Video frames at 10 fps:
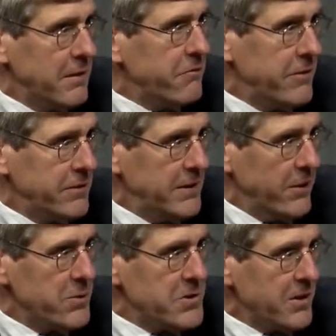50
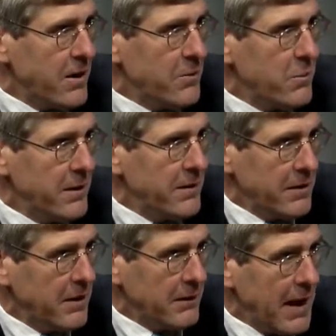years ago, when
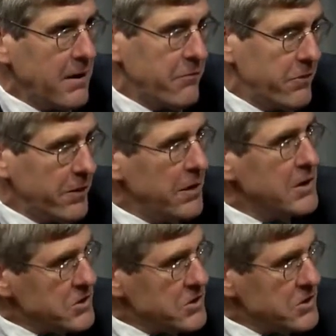a lot of the